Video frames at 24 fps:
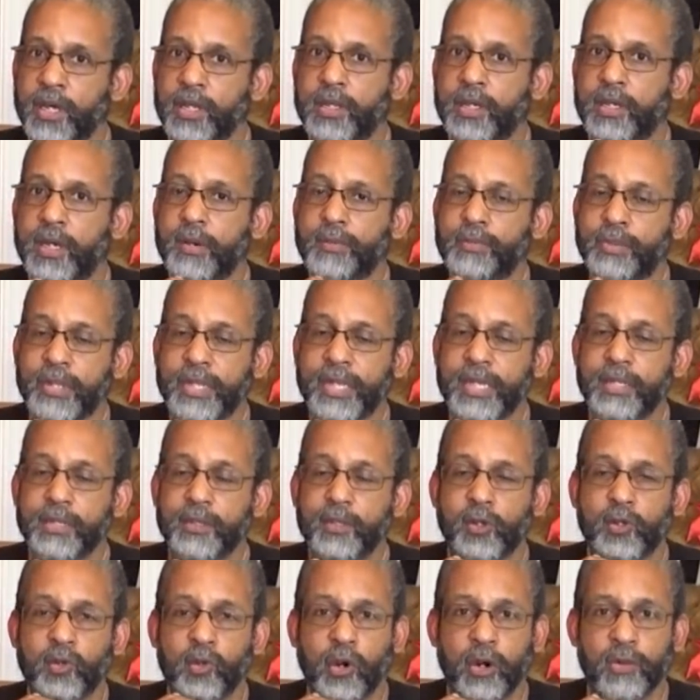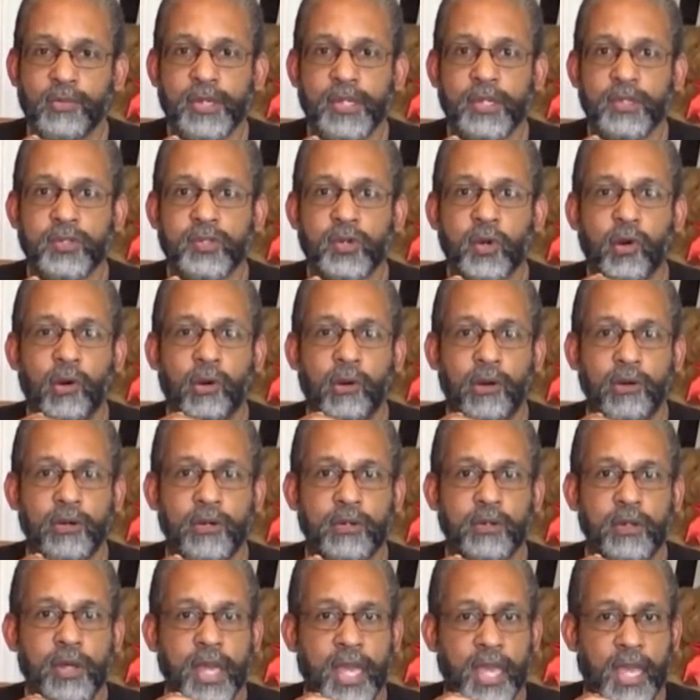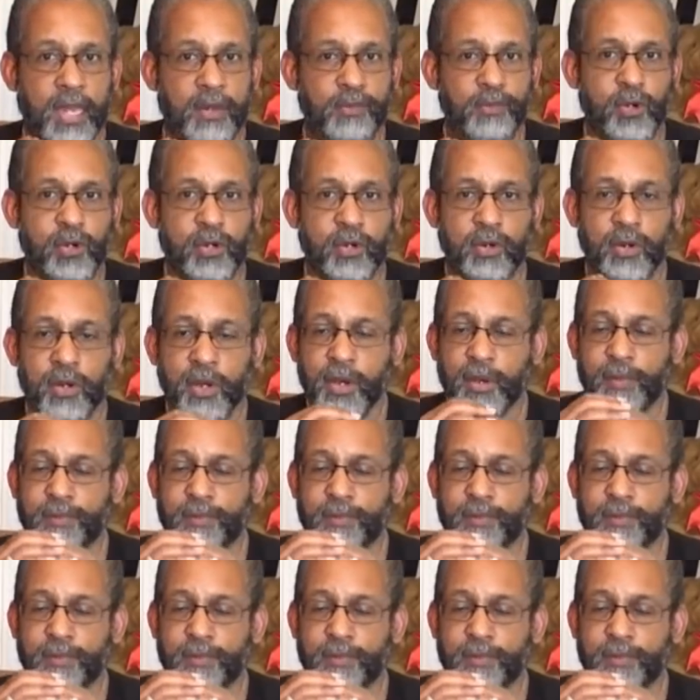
the Complete Lenormand Oracle Handbook,